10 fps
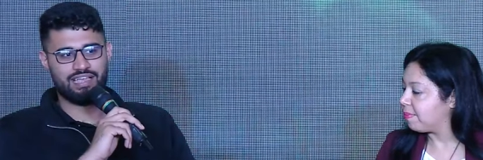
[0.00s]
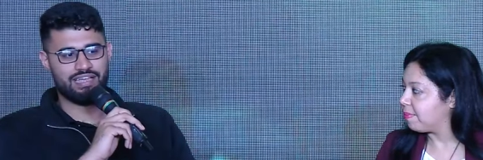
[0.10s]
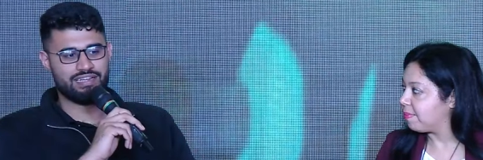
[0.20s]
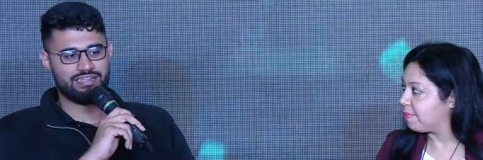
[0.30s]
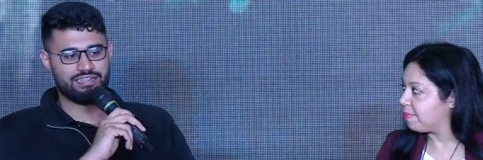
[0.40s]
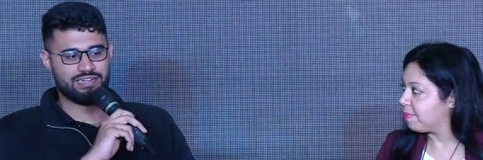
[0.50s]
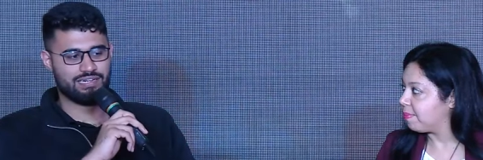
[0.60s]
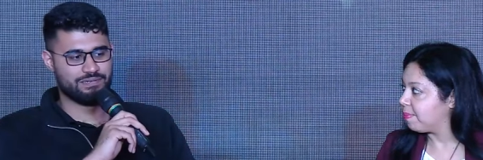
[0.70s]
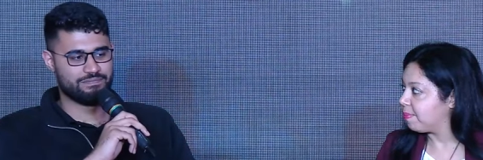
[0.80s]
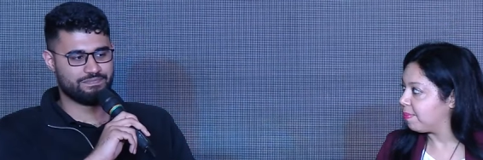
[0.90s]
Speaker 1: at
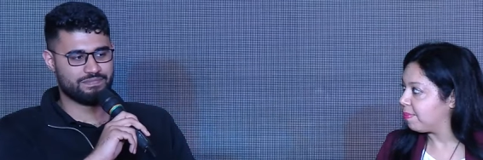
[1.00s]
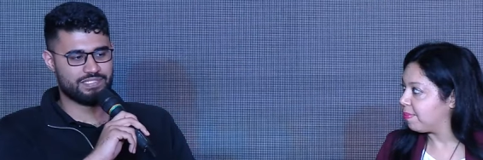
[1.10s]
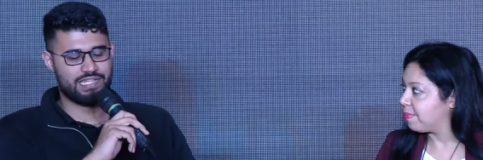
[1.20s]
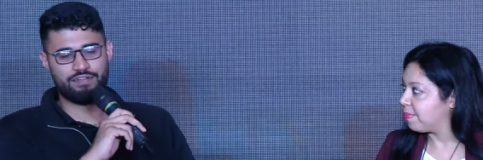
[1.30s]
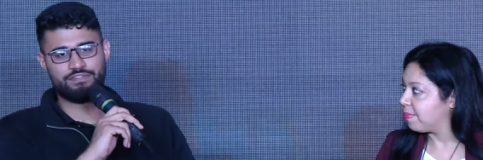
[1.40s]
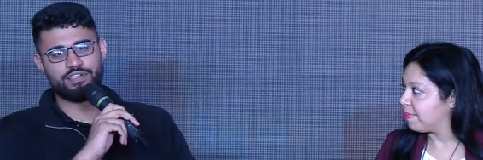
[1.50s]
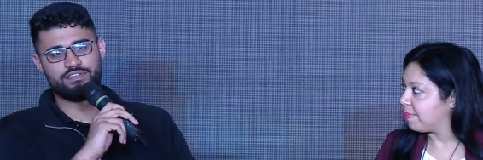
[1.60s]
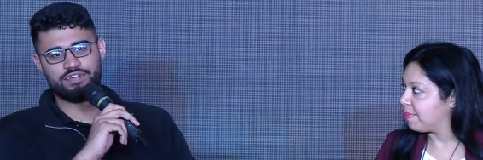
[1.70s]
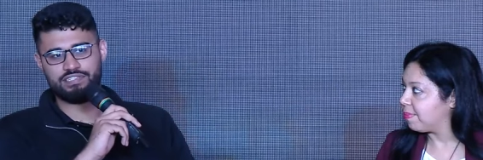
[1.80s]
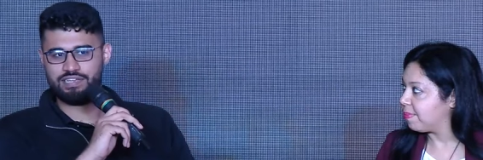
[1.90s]
um, Stanford
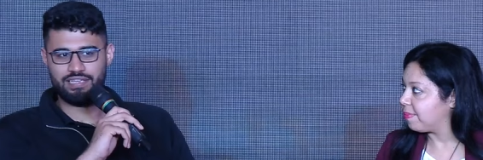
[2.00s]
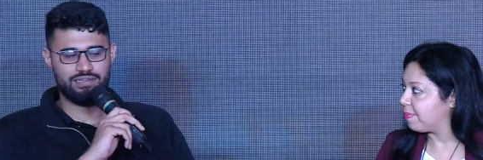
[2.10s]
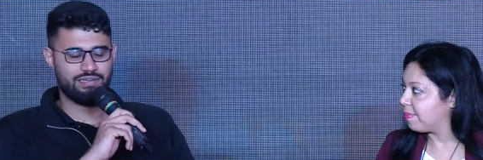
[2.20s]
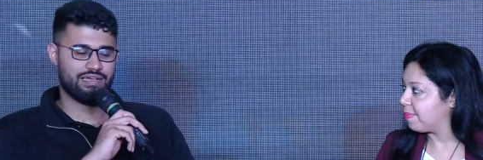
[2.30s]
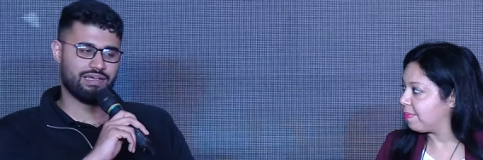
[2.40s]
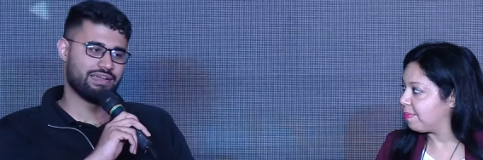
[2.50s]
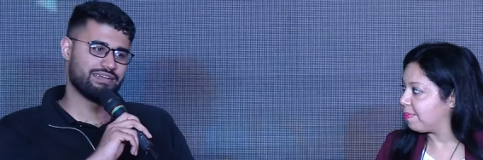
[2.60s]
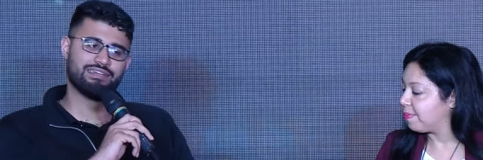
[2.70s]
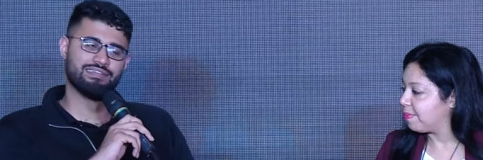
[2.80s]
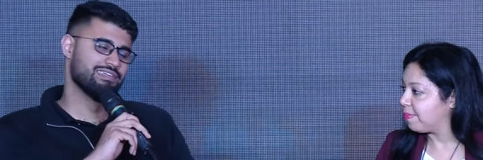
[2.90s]
University,
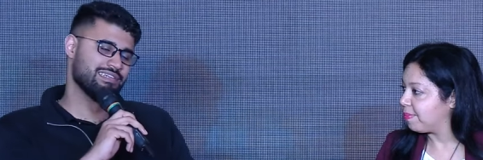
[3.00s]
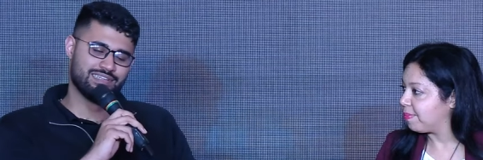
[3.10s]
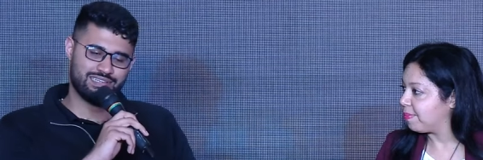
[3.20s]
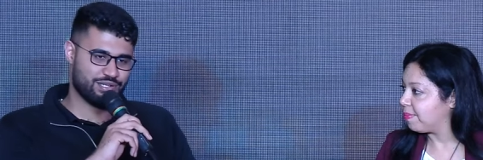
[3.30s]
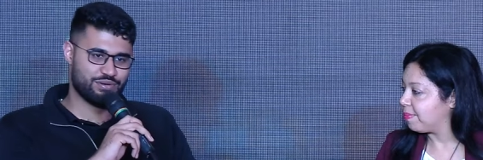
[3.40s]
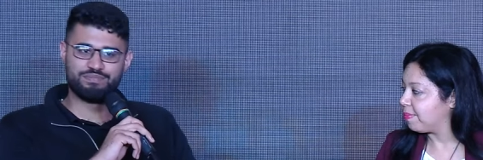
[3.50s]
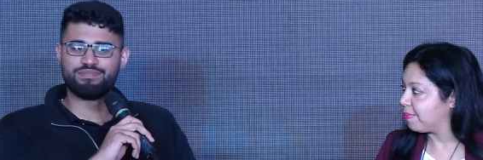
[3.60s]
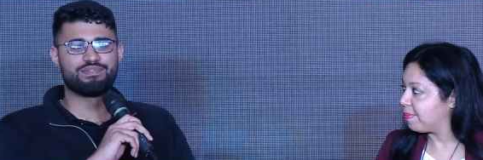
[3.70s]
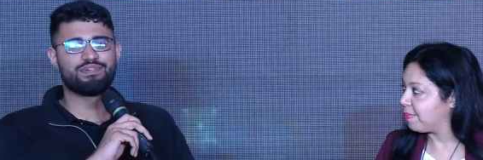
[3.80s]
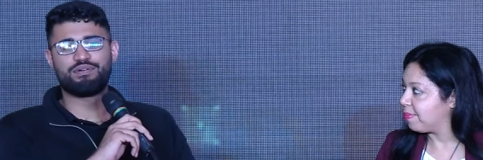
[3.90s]
and you
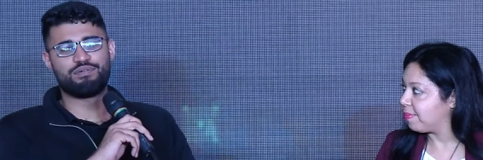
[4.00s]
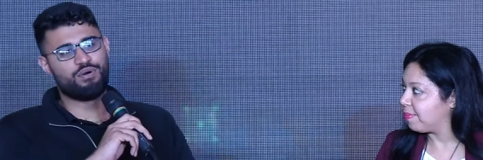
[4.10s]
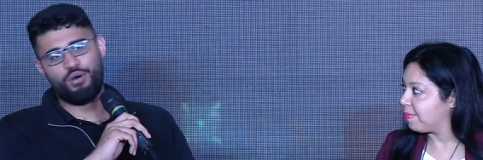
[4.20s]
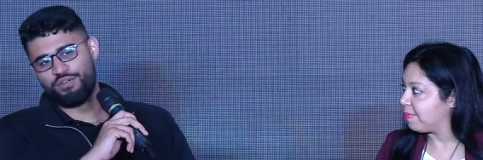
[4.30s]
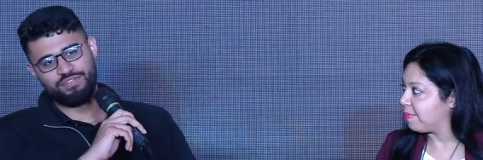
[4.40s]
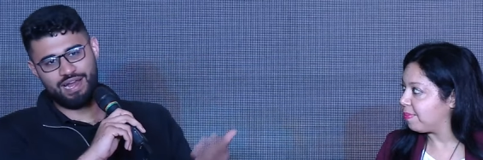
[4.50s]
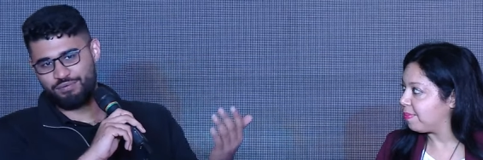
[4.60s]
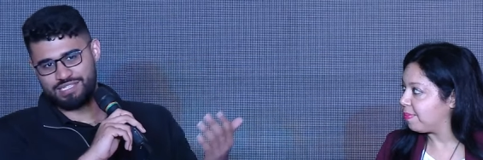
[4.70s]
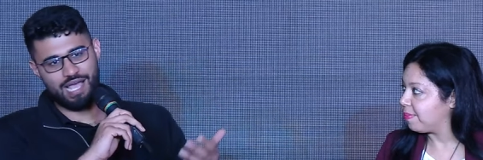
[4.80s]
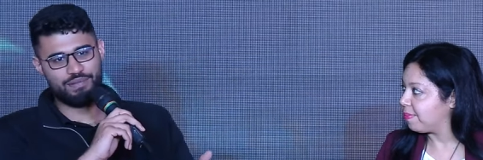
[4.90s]
know, all of that
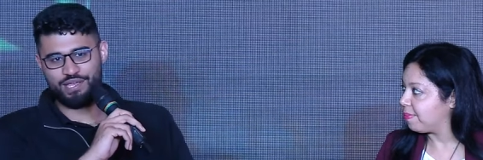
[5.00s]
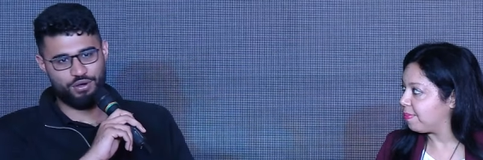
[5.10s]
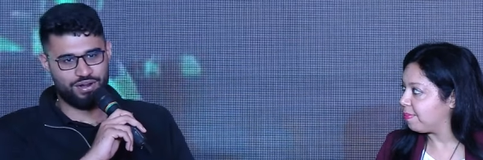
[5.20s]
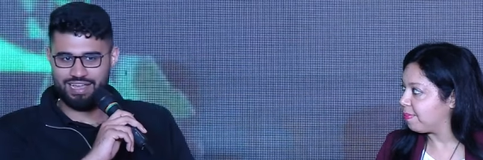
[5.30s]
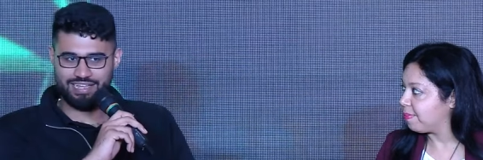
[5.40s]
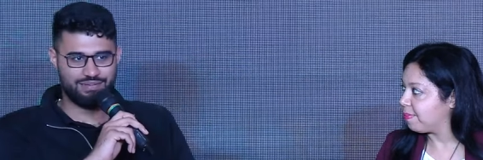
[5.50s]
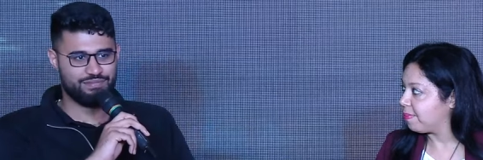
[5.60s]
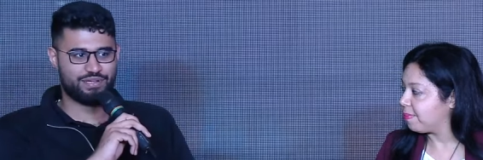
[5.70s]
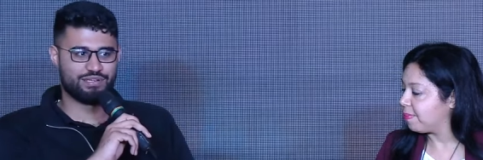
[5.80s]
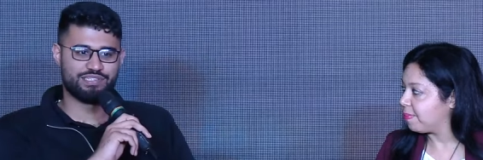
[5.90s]
was happening online
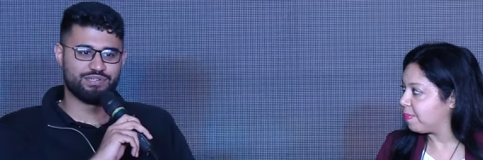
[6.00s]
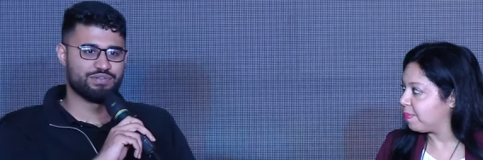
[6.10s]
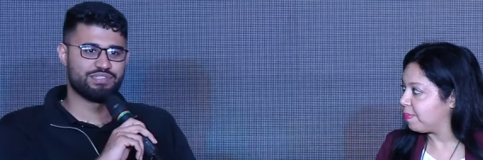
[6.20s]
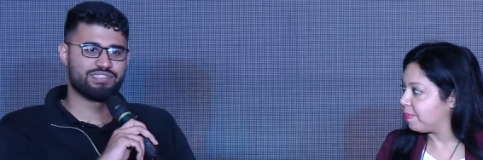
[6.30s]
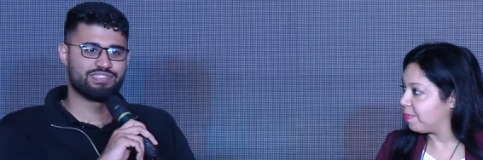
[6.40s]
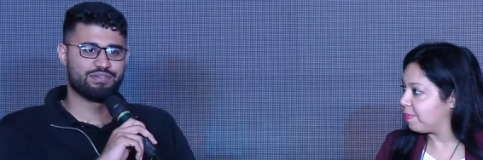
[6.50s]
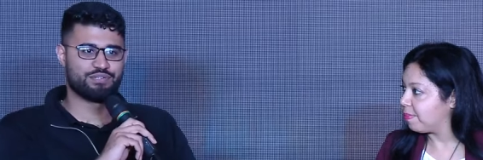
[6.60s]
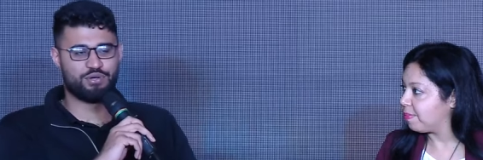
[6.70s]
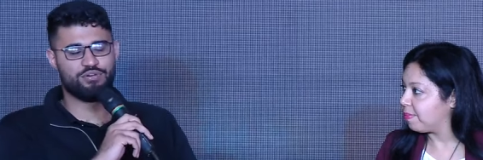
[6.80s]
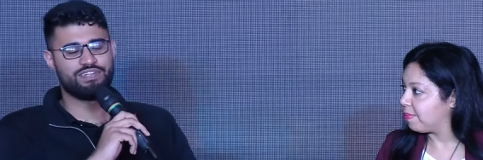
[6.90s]
because it was it was
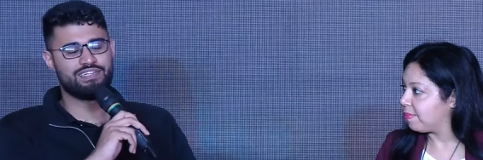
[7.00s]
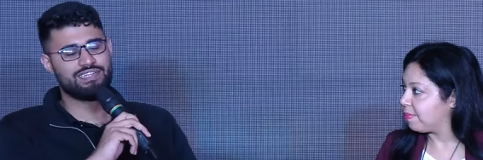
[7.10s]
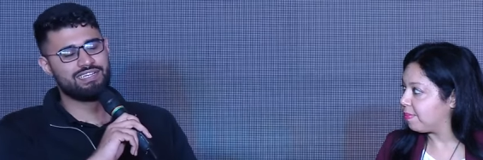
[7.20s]
COVID,